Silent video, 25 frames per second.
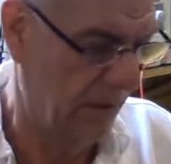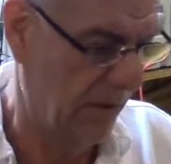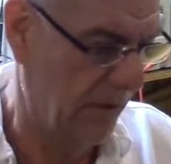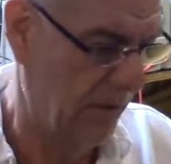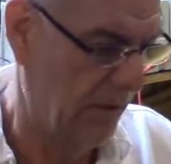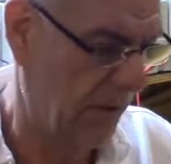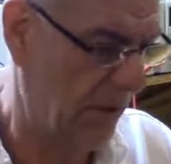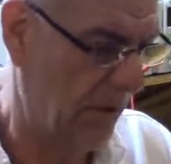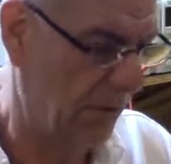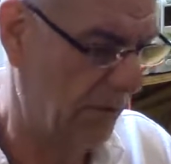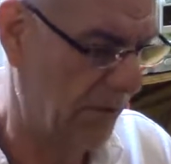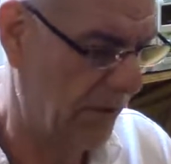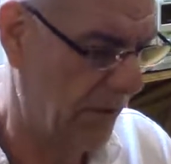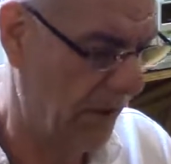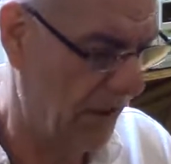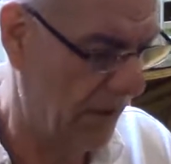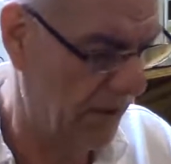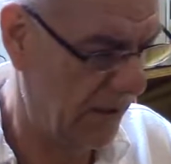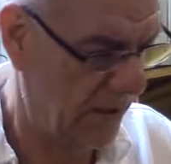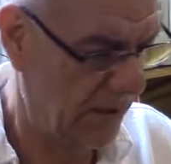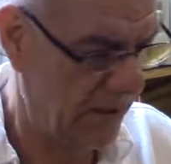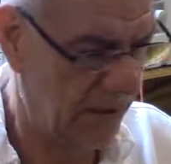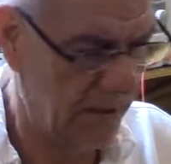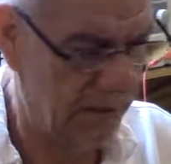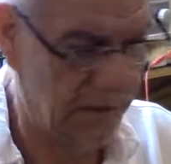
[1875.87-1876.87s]
Some
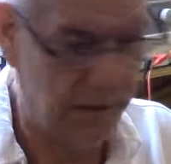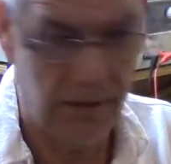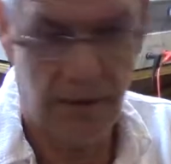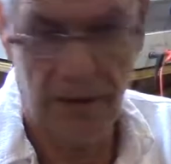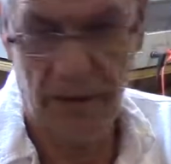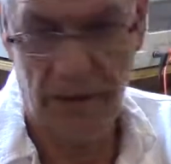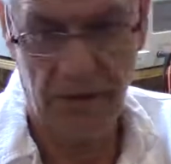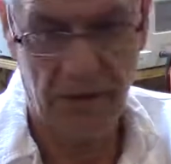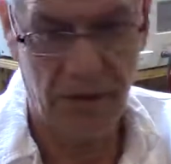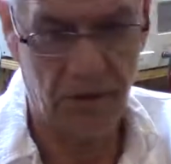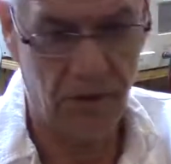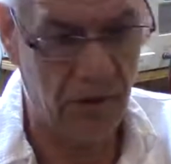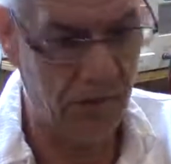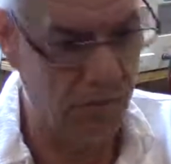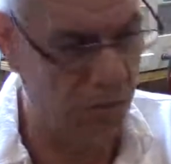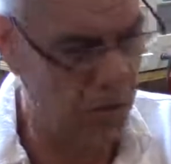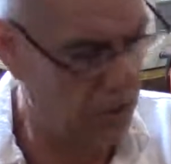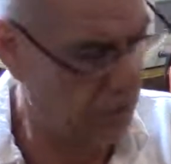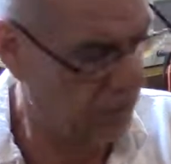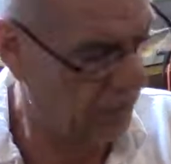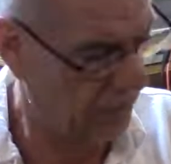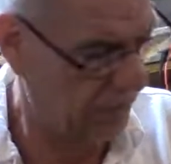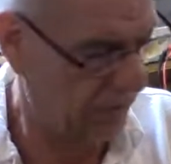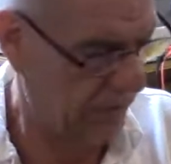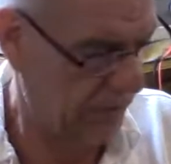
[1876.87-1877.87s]
scientists, the electron
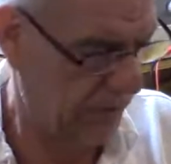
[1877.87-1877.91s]
move.